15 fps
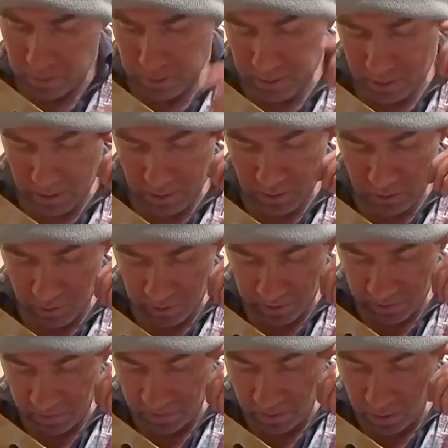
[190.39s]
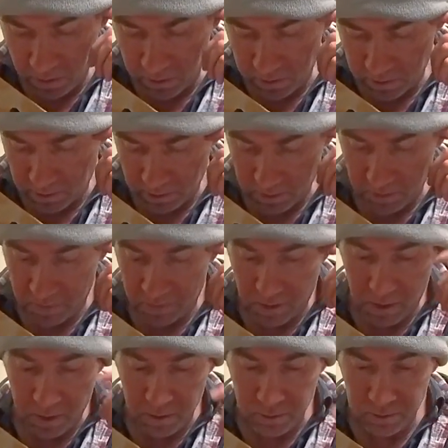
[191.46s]
I'm going to try and fold it on the
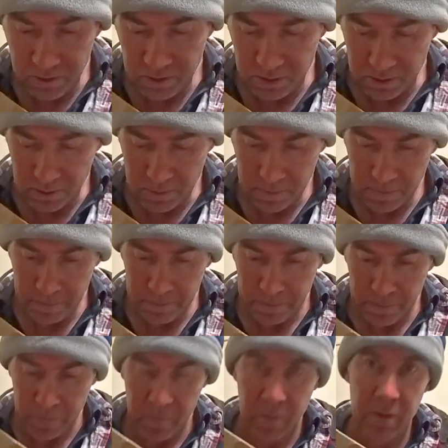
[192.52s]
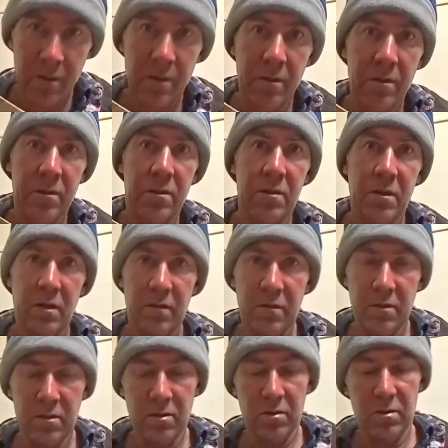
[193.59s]
folds and see if
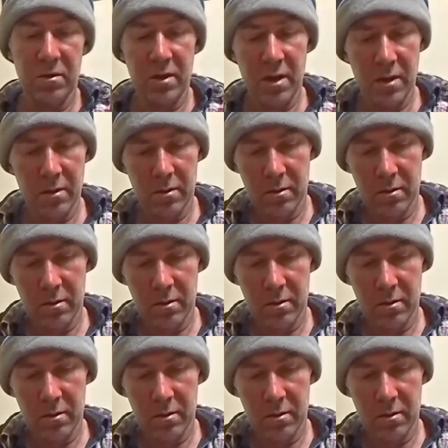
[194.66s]
it turns out